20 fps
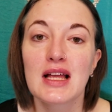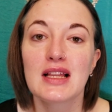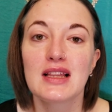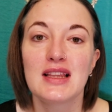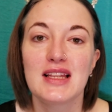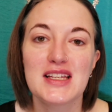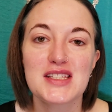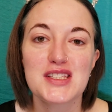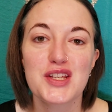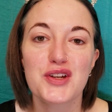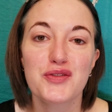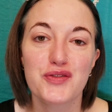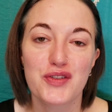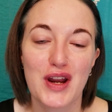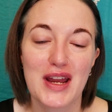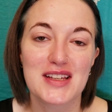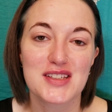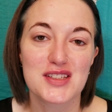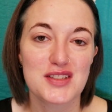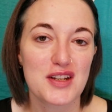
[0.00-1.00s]
Lisa
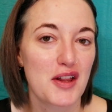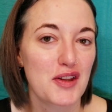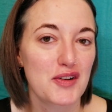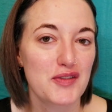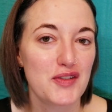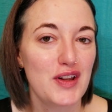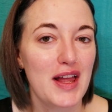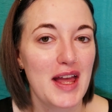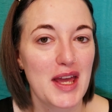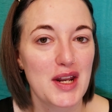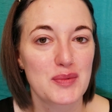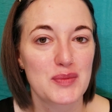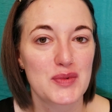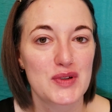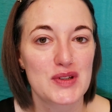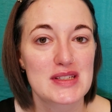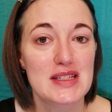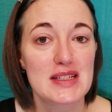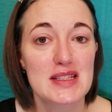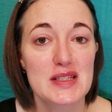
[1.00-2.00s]
Frank's colorful
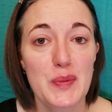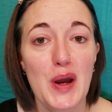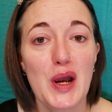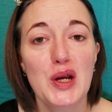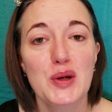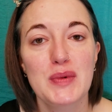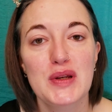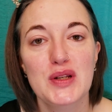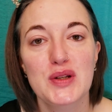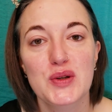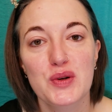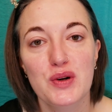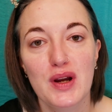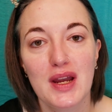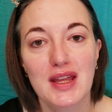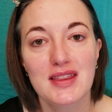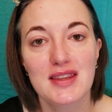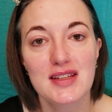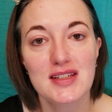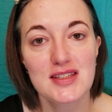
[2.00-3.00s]
animals inspired me to
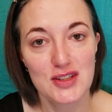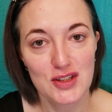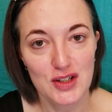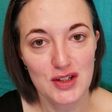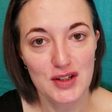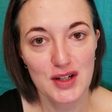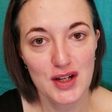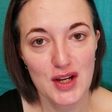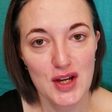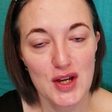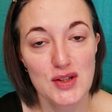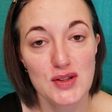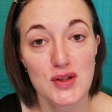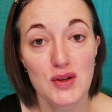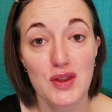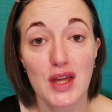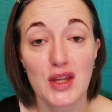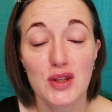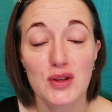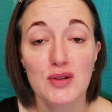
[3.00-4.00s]
create this look so
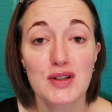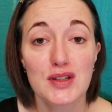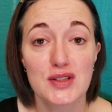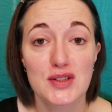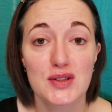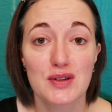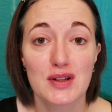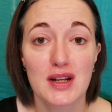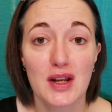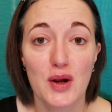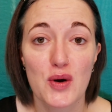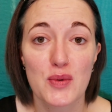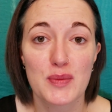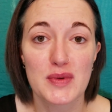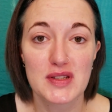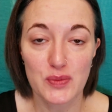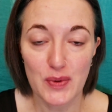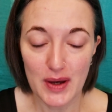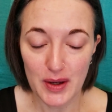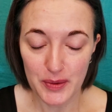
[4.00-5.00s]
that you can do it at home
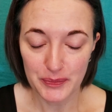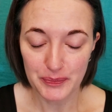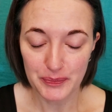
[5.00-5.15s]
as well.